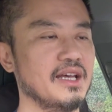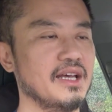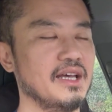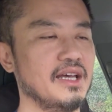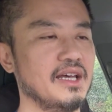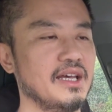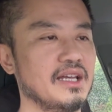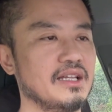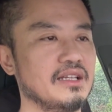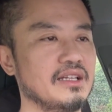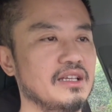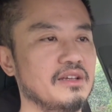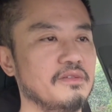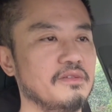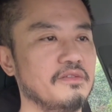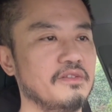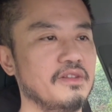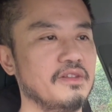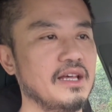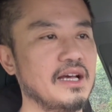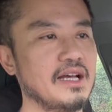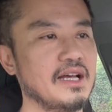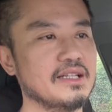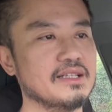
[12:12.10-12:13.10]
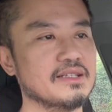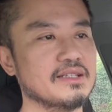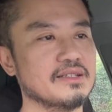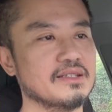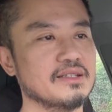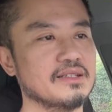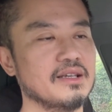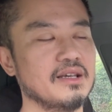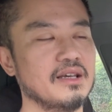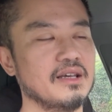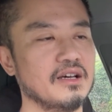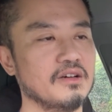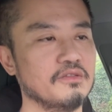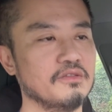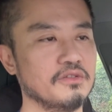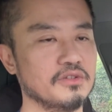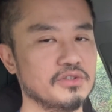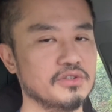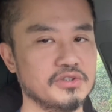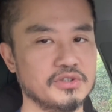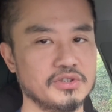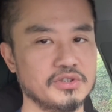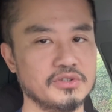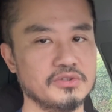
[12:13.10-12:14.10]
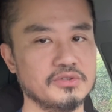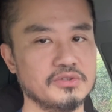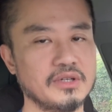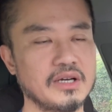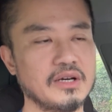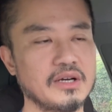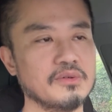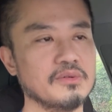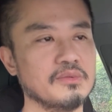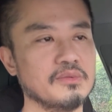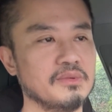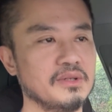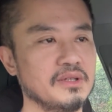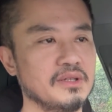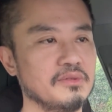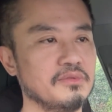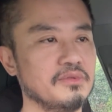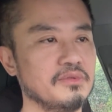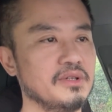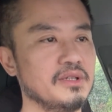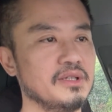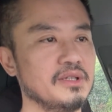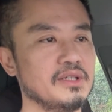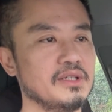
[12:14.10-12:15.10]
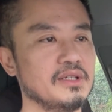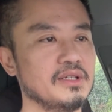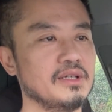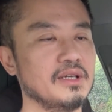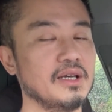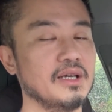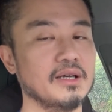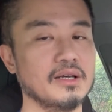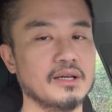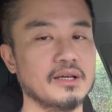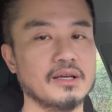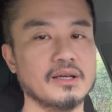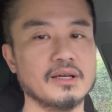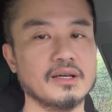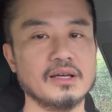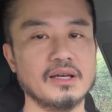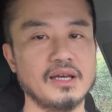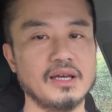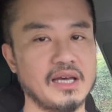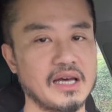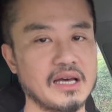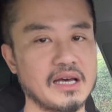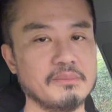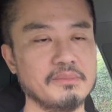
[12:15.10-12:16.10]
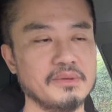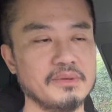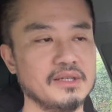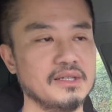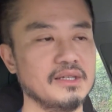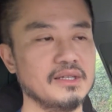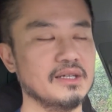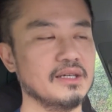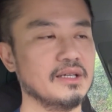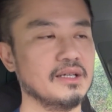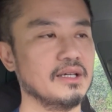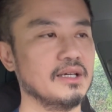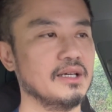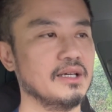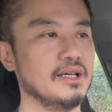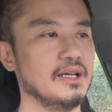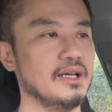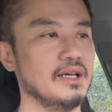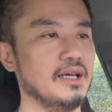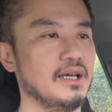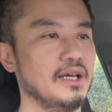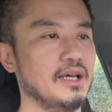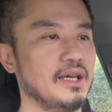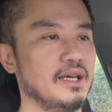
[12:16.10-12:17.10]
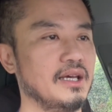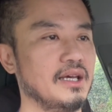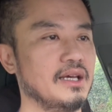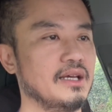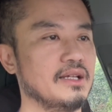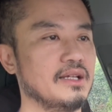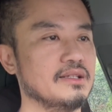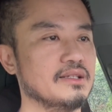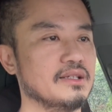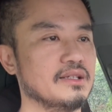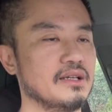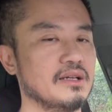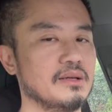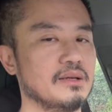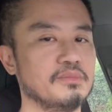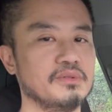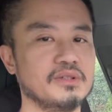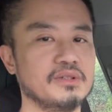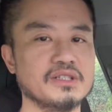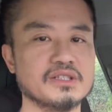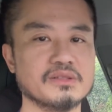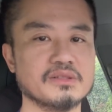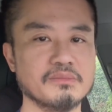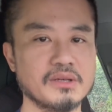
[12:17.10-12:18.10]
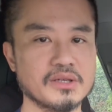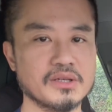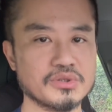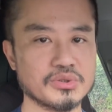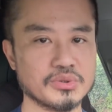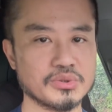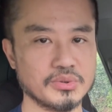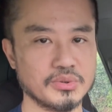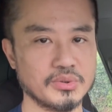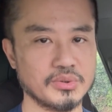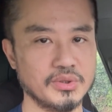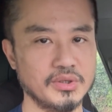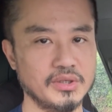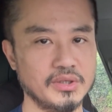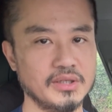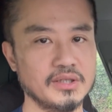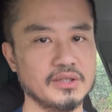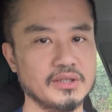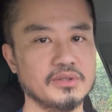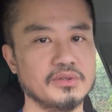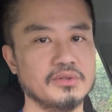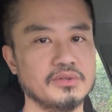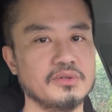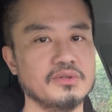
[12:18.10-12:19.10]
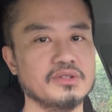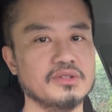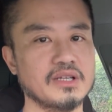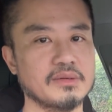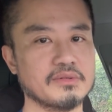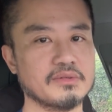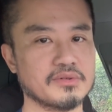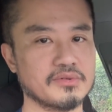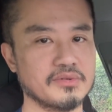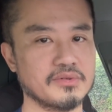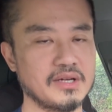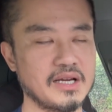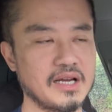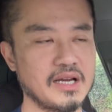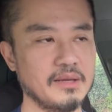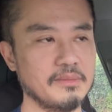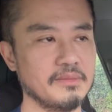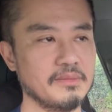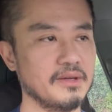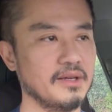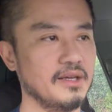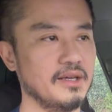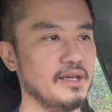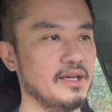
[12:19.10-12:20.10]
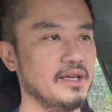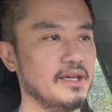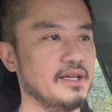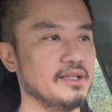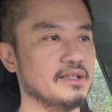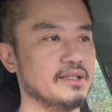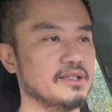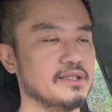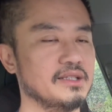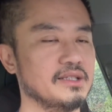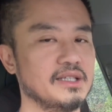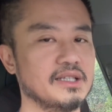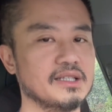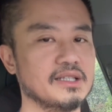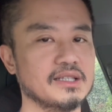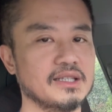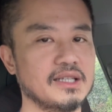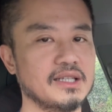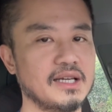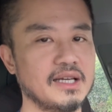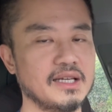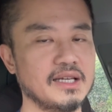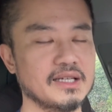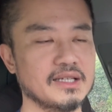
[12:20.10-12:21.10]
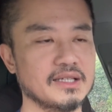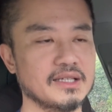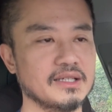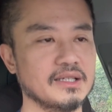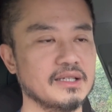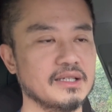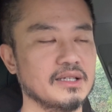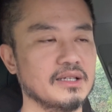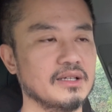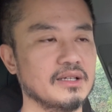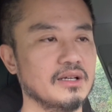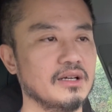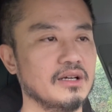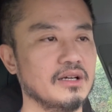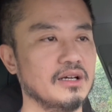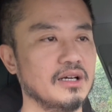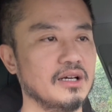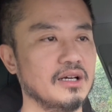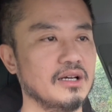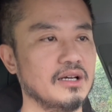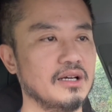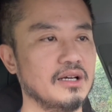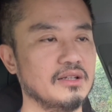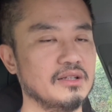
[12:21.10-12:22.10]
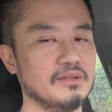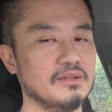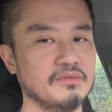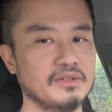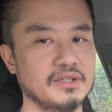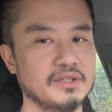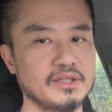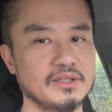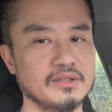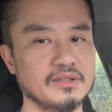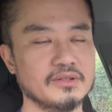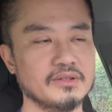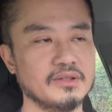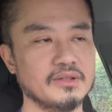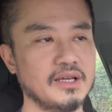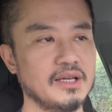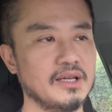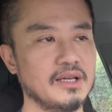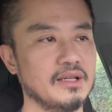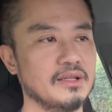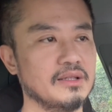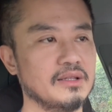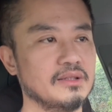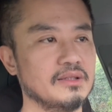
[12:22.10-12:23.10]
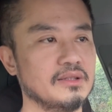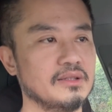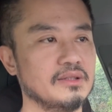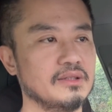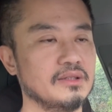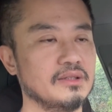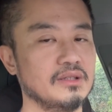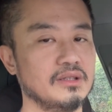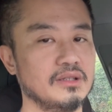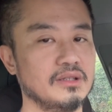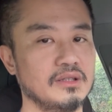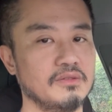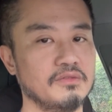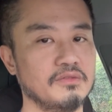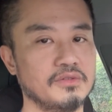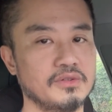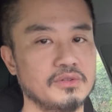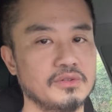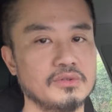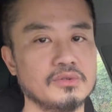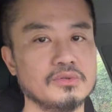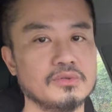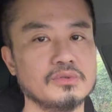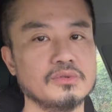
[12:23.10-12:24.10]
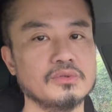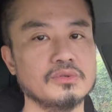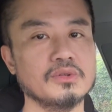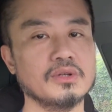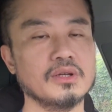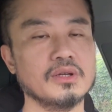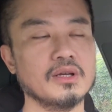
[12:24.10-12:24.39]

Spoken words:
and if that's helpful to you, I would be really happy. And please make sure to subscribe and click like on the video. And if you